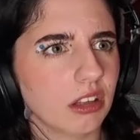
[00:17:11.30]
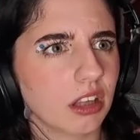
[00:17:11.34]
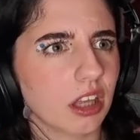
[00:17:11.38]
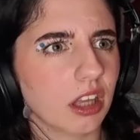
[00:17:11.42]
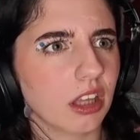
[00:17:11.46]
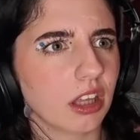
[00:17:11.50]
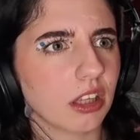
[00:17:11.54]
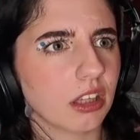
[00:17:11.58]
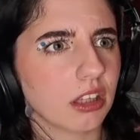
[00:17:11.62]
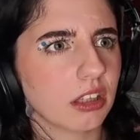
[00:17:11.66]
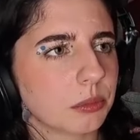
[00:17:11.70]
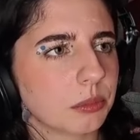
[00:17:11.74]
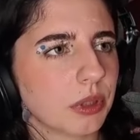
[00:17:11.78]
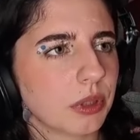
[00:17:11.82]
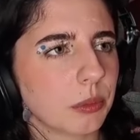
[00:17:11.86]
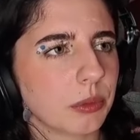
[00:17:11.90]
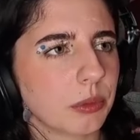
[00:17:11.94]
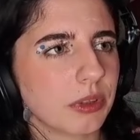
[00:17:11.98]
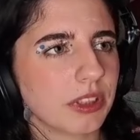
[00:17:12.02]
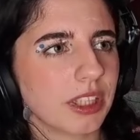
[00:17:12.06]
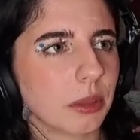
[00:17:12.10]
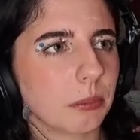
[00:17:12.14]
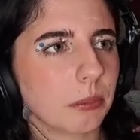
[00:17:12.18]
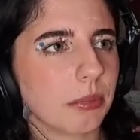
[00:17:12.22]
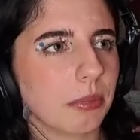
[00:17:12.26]
they? Might want
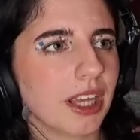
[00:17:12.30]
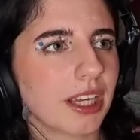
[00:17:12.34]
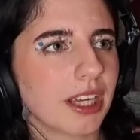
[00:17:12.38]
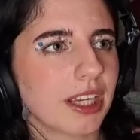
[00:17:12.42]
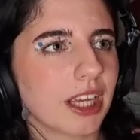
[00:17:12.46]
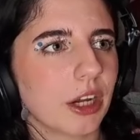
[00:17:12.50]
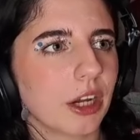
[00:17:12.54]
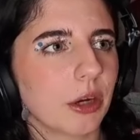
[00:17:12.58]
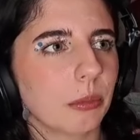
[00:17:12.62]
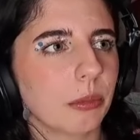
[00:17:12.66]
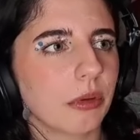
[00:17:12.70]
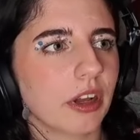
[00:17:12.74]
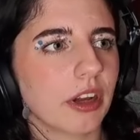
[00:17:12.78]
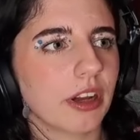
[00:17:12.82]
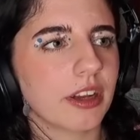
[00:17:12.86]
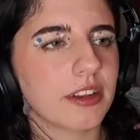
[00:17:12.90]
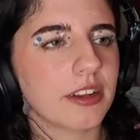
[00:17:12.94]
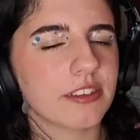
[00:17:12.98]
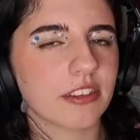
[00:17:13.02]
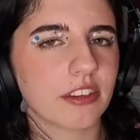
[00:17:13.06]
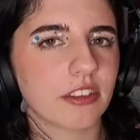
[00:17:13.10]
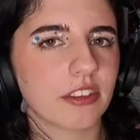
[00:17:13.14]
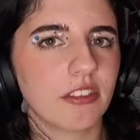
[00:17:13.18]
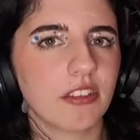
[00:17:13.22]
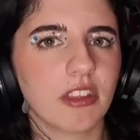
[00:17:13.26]
to get blackout
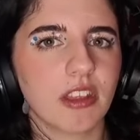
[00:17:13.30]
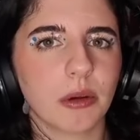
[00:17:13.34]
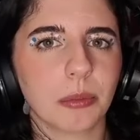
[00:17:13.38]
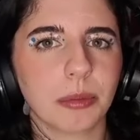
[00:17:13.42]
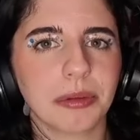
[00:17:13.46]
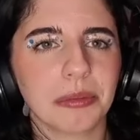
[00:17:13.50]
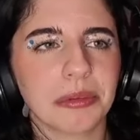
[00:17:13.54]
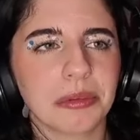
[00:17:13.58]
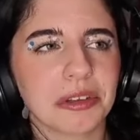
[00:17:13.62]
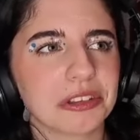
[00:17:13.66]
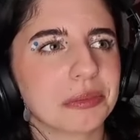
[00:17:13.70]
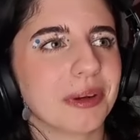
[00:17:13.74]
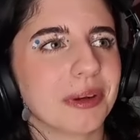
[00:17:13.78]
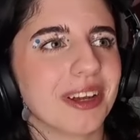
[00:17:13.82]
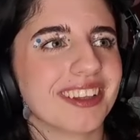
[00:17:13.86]
blinds. I think they'll be much